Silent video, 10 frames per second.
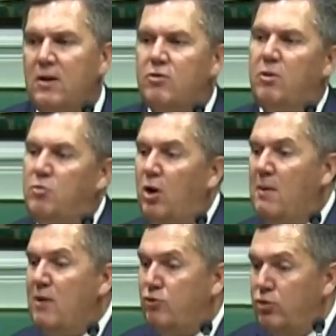So I'm talking
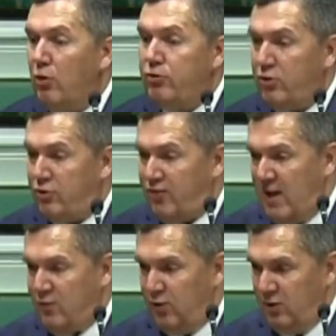about Joseph's
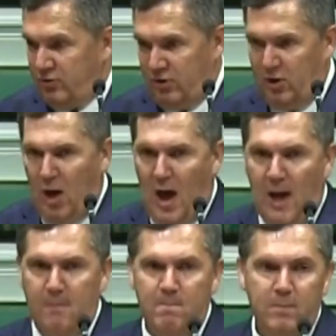faithfulness to God.